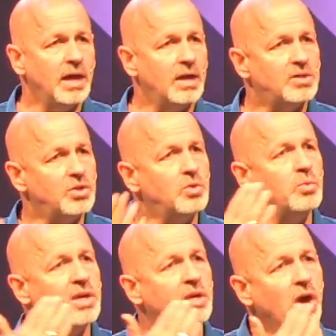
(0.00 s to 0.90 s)
And
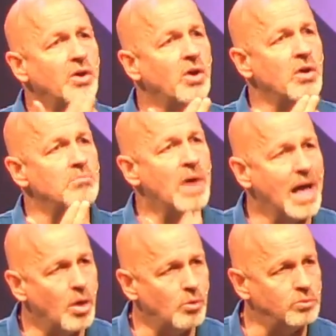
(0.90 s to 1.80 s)
until we guard our
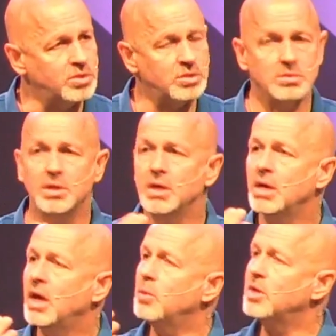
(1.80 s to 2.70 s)
mouths
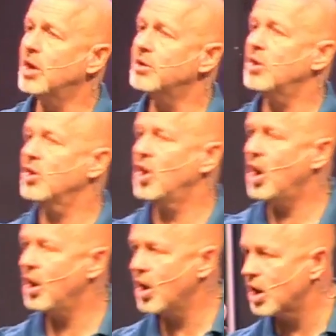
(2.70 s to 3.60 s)
and we guard our
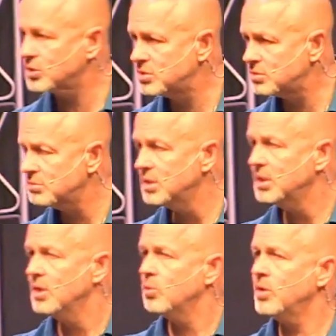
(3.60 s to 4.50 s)
hearts,
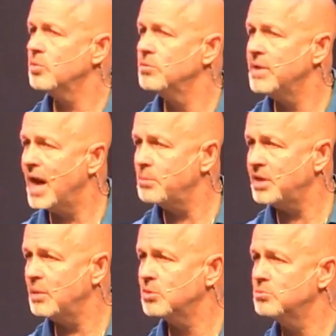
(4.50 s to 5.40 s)
we will not
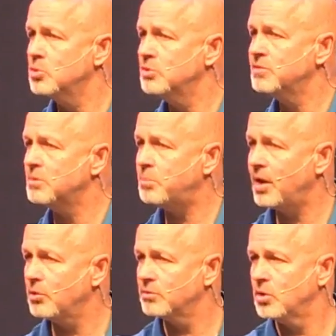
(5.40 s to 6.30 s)
be able to move in the
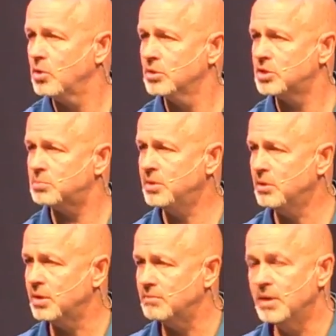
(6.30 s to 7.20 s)
power of the Holy
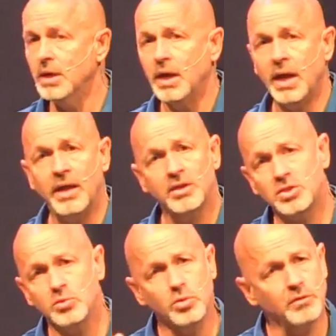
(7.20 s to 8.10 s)
Spirit. And
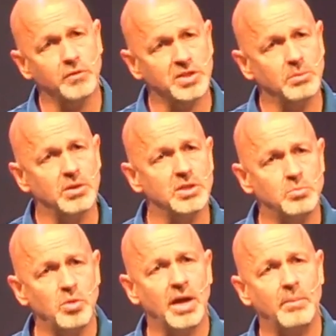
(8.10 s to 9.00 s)
this is a word for some of you
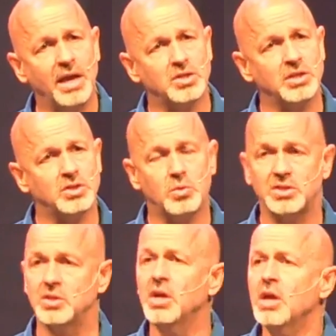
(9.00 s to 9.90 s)
this morning. I'm asking this
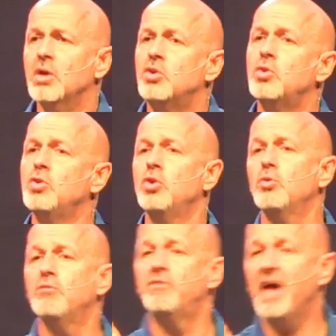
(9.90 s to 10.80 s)
question. Do
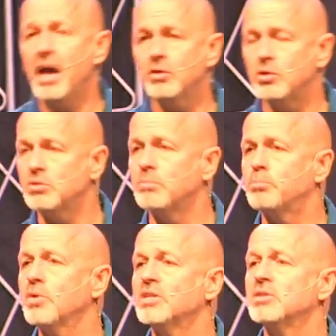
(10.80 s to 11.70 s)
you value the
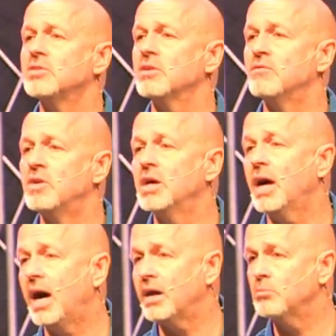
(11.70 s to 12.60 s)
presence of
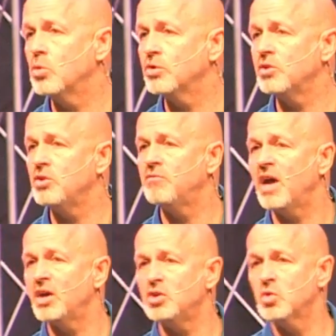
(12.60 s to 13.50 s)
God more than you
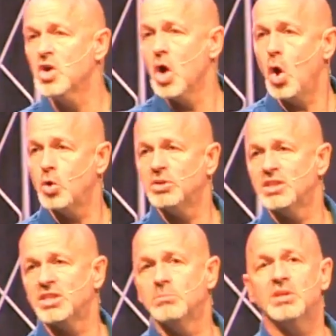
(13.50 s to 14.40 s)
value
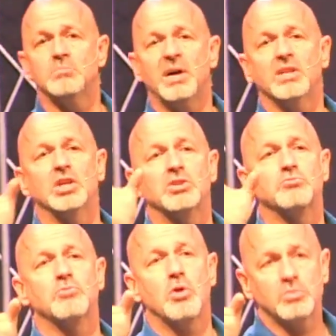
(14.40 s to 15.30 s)
holding somebody by the
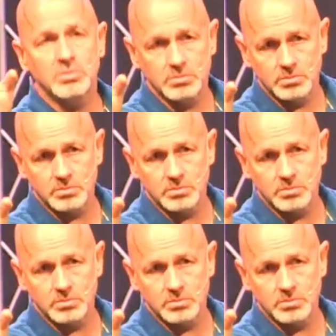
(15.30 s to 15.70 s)
throat?